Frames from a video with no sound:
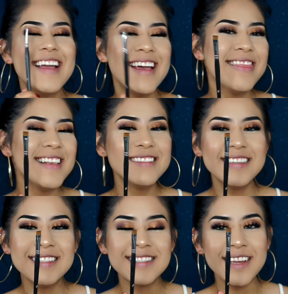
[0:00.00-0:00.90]
And
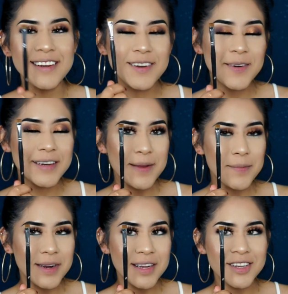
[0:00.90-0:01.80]
this is a no-name
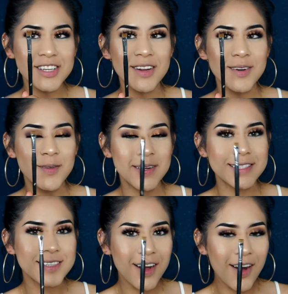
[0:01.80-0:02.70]
brush. I don't know what
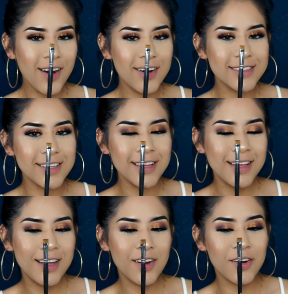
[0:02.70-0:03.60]
it's called,
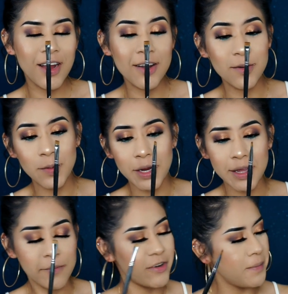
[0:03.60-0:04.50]
or I don't know where it
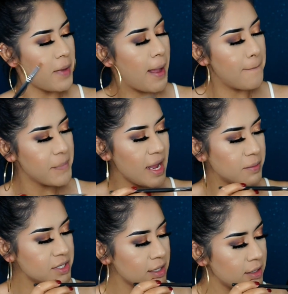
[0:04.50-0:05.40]
came from. But yeah,
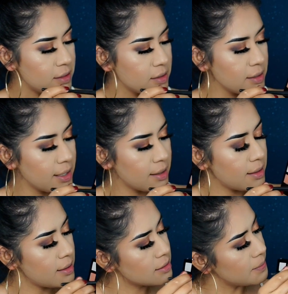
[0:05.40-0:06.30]
I'm just gonna
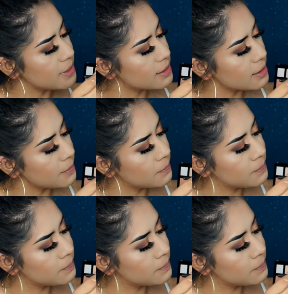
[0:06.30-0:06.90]
get this. Let me see.